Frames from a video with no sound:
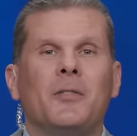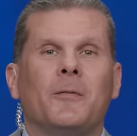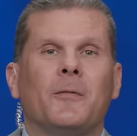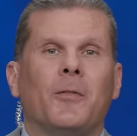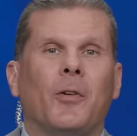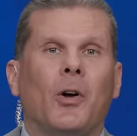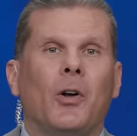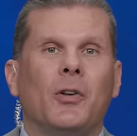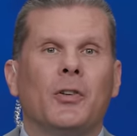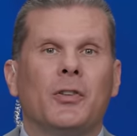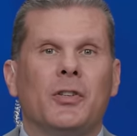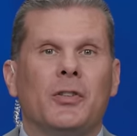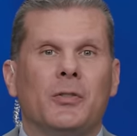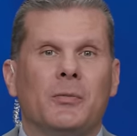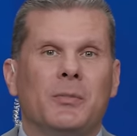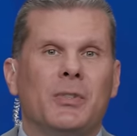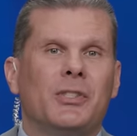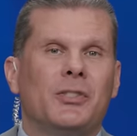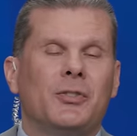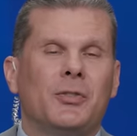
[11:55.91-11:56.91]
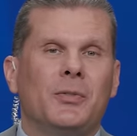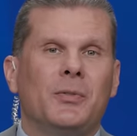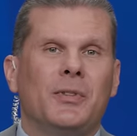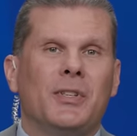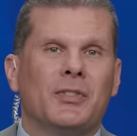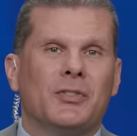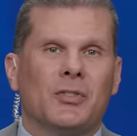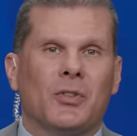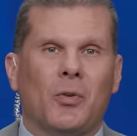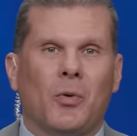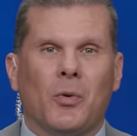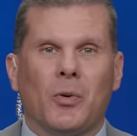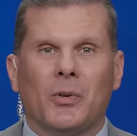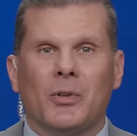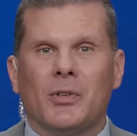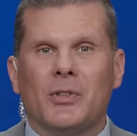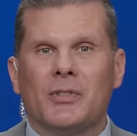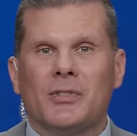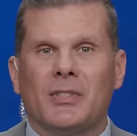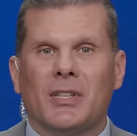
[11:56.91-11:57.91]
volume to this
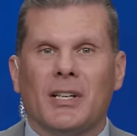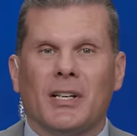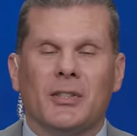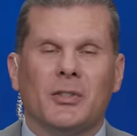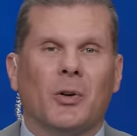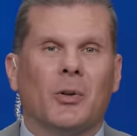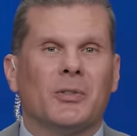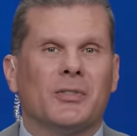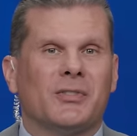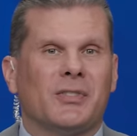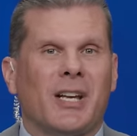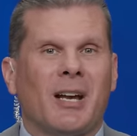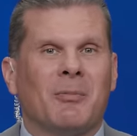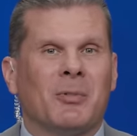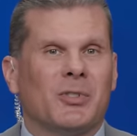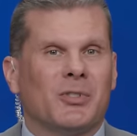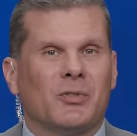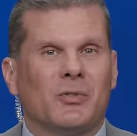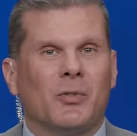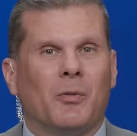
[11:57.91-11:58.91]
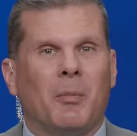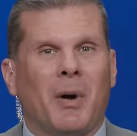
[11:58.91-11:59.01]
quarter's Adult Sabbath School